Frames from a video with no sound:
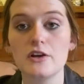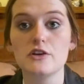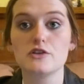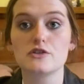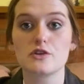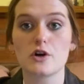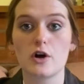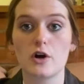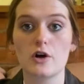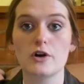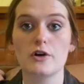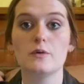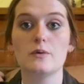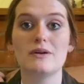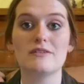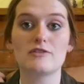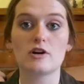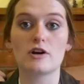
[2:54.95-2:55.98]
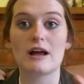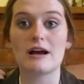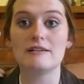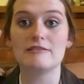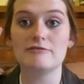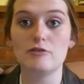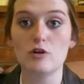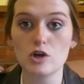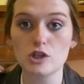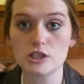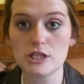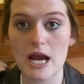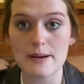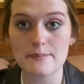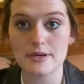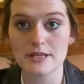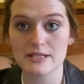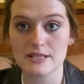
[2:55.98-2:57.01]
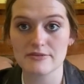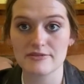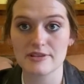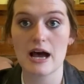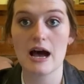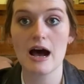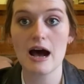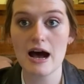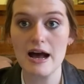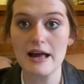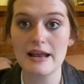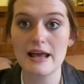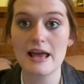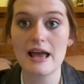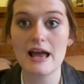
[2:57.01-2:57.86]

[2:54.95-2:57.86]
So we've got our 4 chambers of the heart.